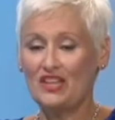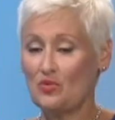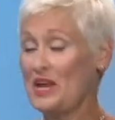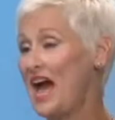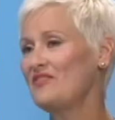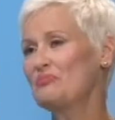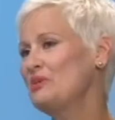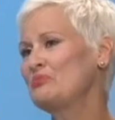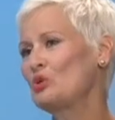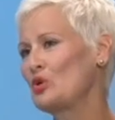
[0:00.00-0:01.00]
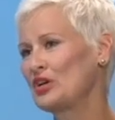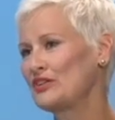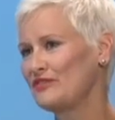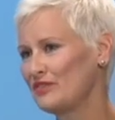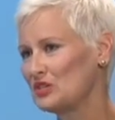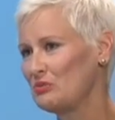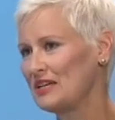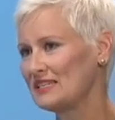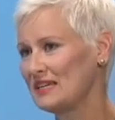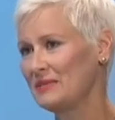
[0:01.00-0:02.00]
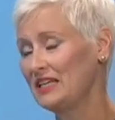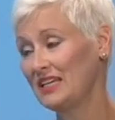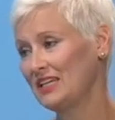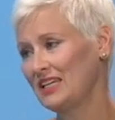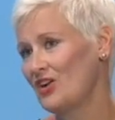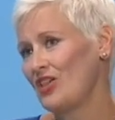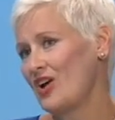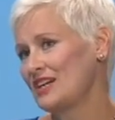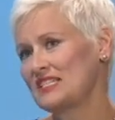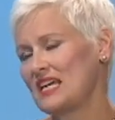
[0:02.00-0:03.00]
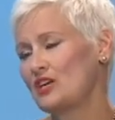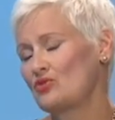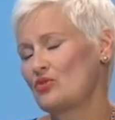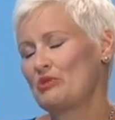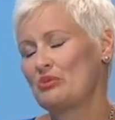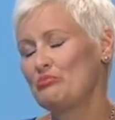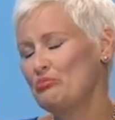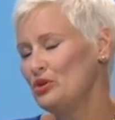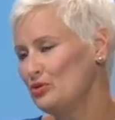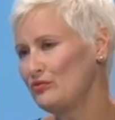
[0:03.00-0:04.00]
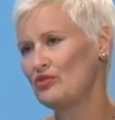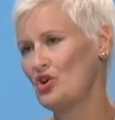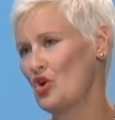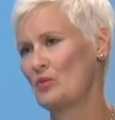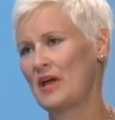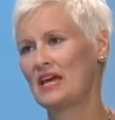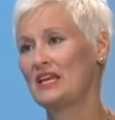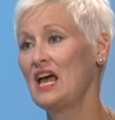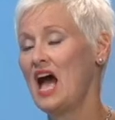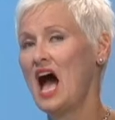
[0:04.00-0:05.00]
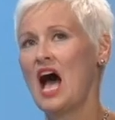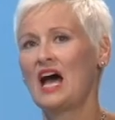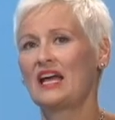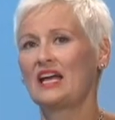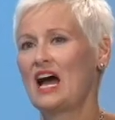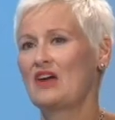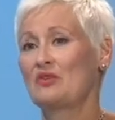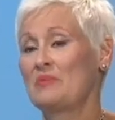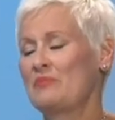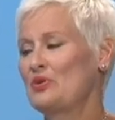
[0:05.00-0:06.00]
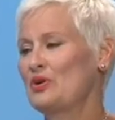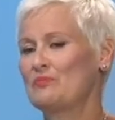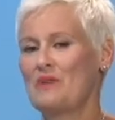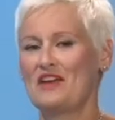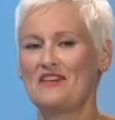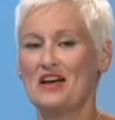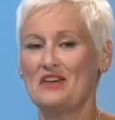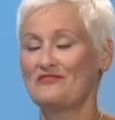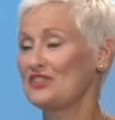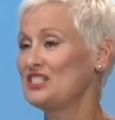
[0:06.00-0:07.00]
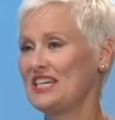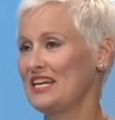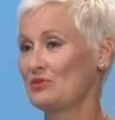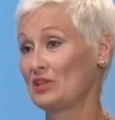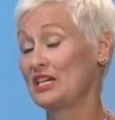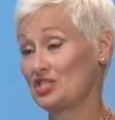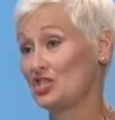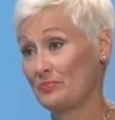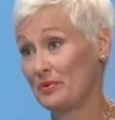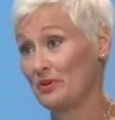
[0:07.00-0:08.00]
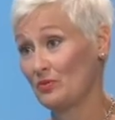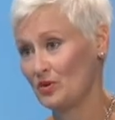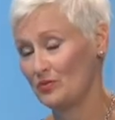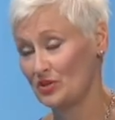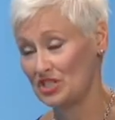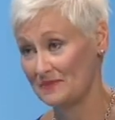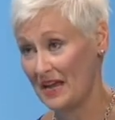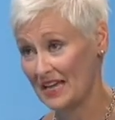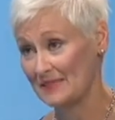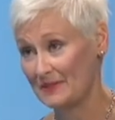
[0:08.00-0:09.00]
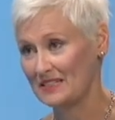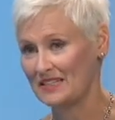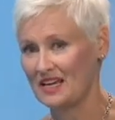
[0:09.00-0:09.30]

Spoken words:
Either we haven't been broken in the first place. I mean, in all honesty, I grew up in a beautiful home, and I remember my first dating relationship, which is my husband.